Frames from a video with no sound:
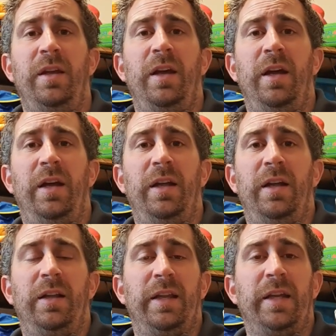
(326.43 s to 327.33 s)
a
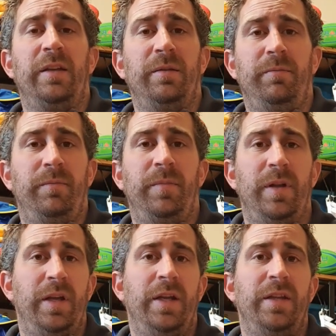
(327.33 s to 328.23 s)
link
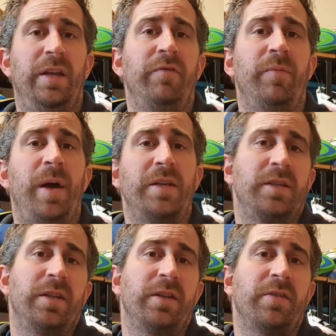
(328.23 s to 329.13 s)
in the
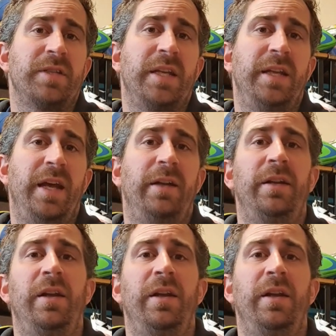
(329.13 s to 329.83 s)
information that I'll send out